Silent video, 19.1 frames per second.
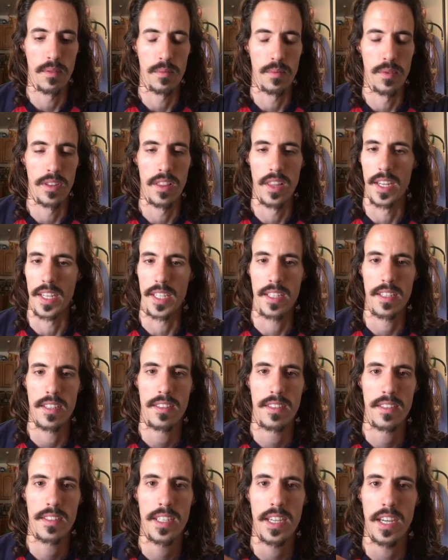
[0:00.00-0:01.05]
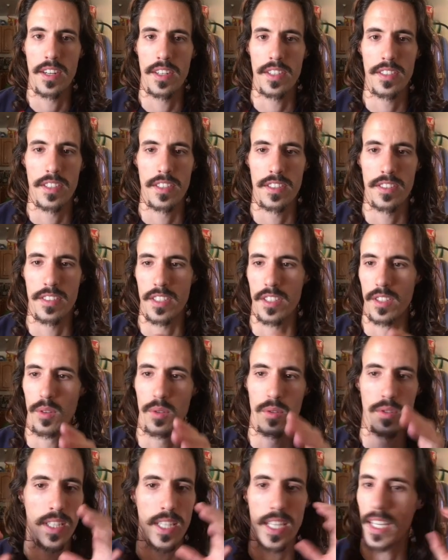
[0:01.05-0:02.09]
with like characters that are
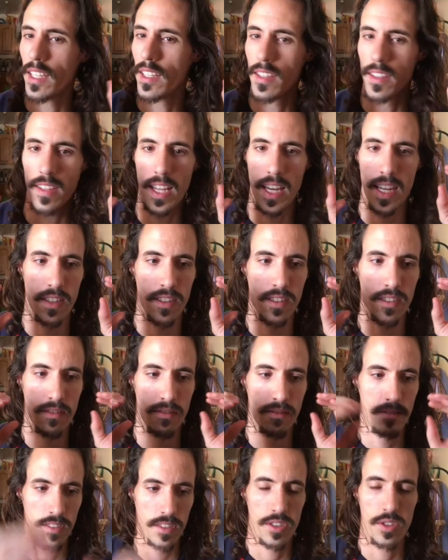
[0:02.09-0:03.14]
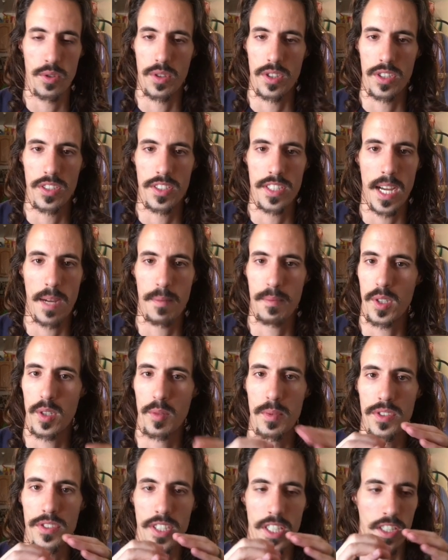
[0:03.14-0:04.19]
only in that short chapter,
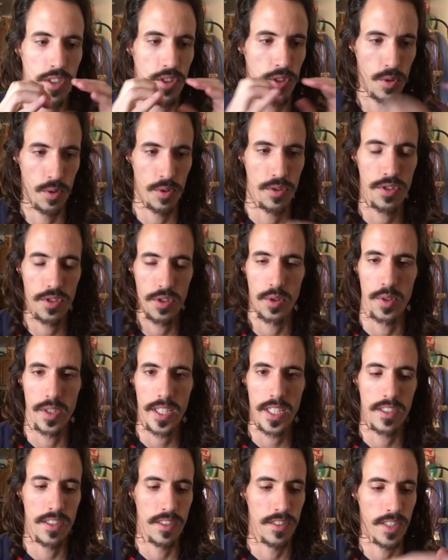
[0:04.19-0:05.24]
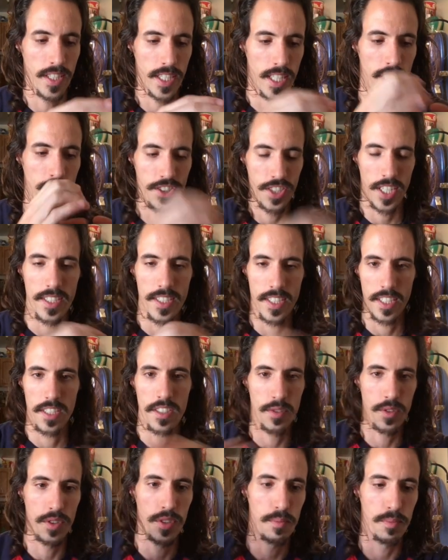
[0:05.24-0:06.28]
almost like a short story, just like injected
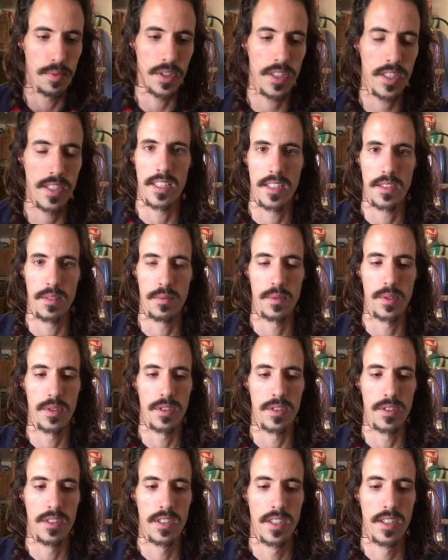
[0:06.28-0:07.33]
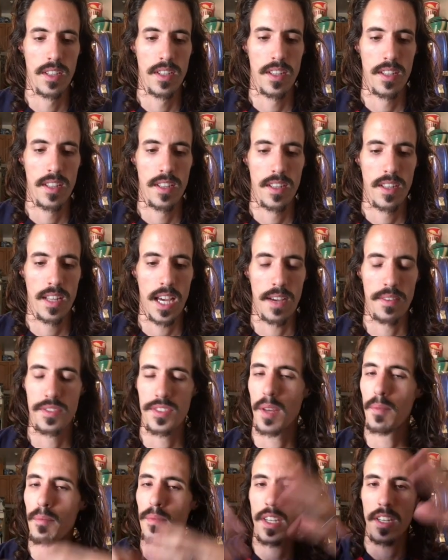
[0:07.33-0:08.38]
into his book. It will have
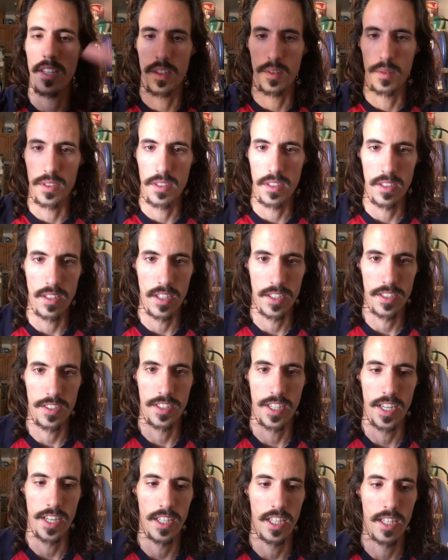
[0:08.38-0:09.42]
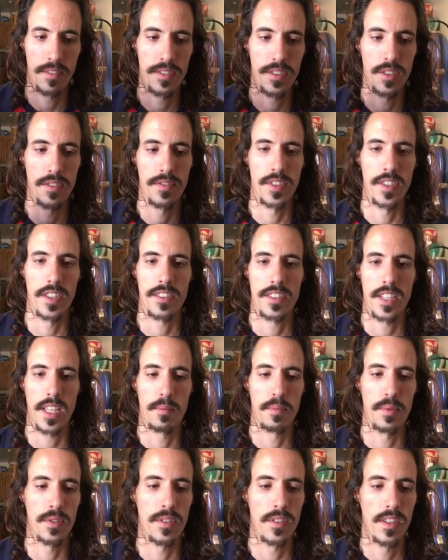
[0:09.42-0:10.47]
something to do with the larger narrative. So for
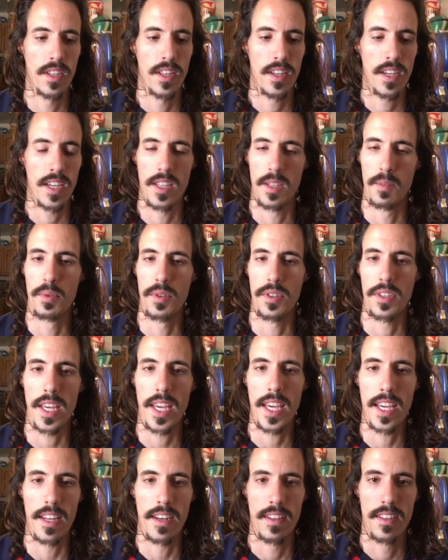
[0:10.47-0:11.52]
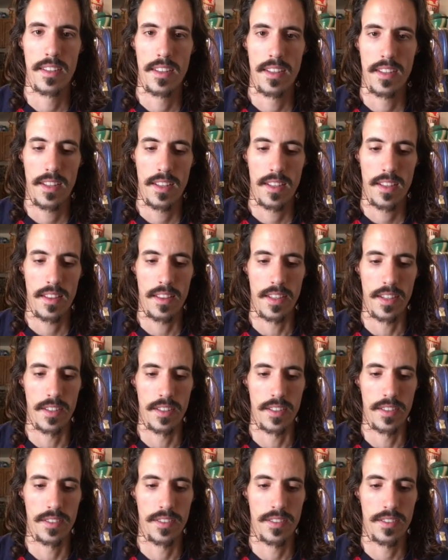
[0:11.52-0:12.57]
example, in the book It,
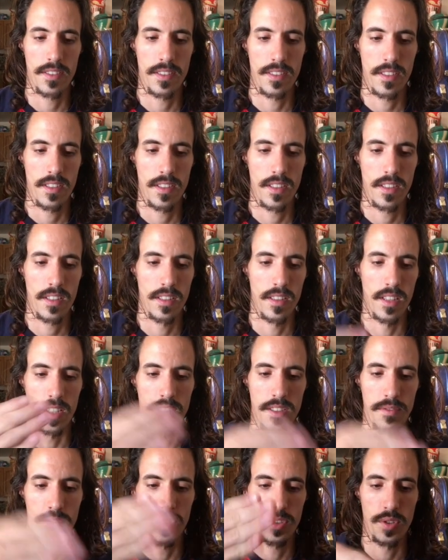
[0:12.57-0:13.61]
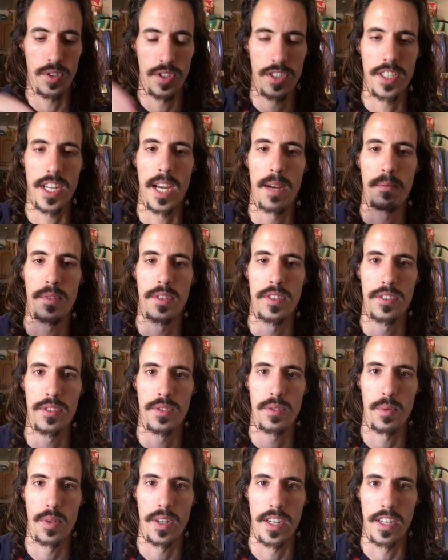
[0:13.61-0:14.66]
there's lots of short
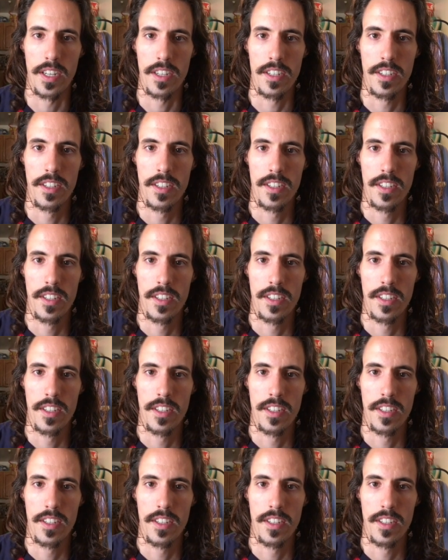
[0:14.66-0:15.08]
chapters where